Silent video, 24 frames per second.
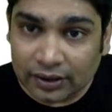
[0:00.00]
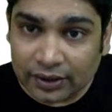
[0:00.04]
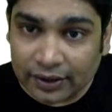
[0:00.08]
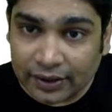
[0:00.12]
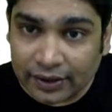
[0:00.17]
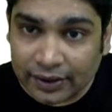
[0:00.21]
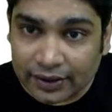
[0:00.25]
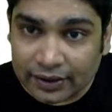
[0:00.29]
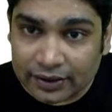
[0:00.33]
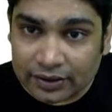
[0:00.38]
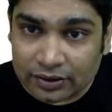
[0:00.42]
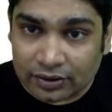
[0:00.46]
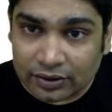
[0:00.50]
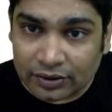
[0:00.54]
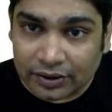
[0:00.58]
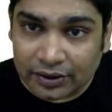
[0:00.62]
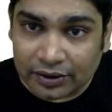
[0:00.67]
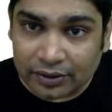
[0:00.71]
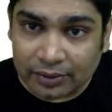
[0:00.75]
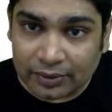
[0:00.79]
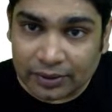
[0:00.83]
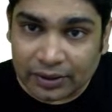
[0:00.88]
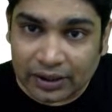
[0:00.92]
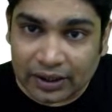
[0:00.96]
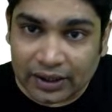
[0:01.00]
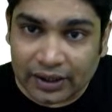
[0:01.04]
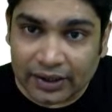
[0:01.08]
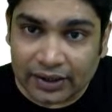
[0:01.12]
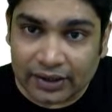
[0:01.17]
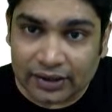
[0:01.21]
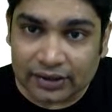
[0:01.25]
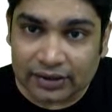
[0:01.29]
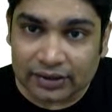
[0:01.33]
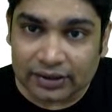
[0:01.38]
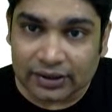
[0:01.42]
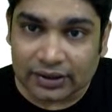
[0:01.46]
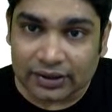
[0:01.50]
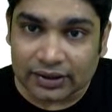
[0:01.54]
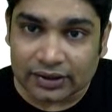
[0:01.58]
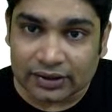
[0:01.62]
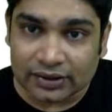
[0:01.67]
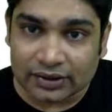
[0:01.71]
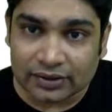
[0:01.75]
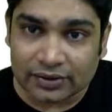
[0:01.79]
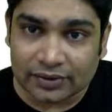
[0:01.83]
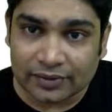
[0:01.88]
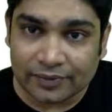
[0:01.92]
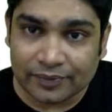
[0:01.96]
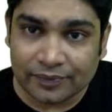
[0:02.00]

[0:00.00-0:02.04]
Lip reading: It is going to be like this.